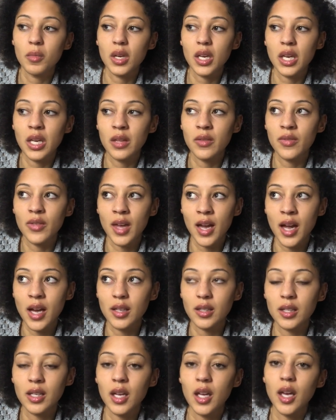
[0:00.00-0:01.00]
in
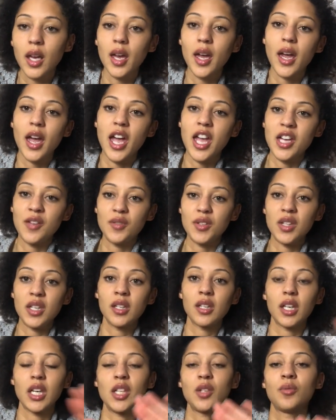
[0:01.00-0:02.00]
that
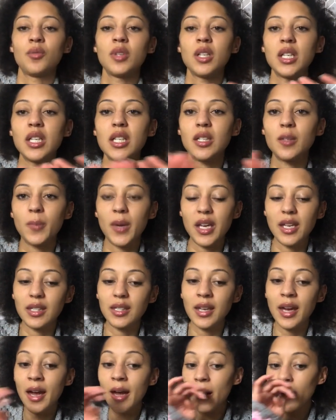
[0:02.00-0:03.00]
everything is really spaced
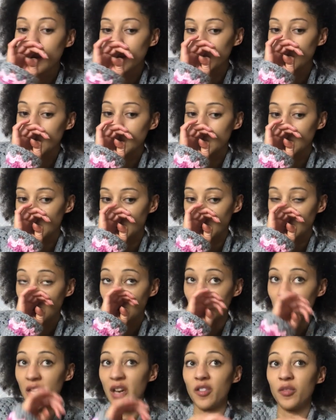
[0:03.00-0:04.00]
out, the
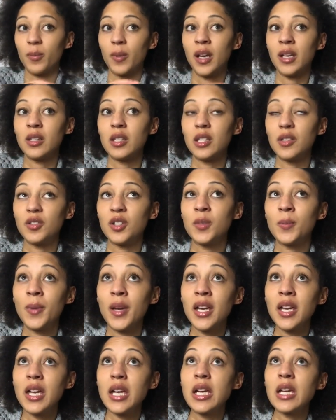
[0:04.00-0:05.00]
stores have plenty of
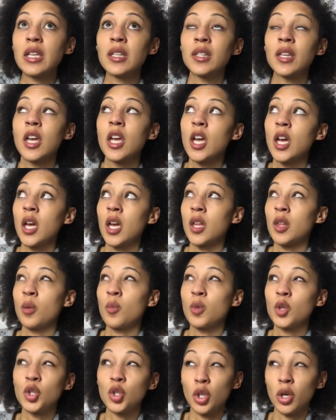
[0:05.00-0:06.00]
space, the
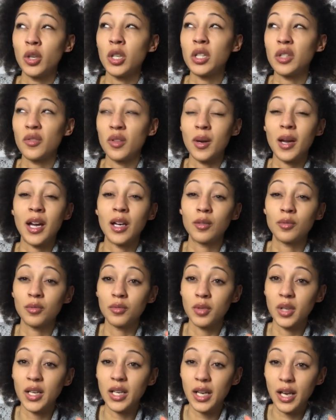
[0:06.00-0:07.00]
majority of them had
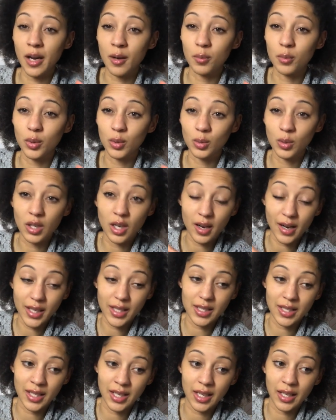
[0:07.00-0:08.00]
really ample
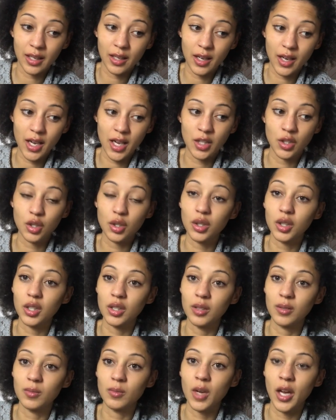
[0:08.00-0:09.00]
lighting, and you could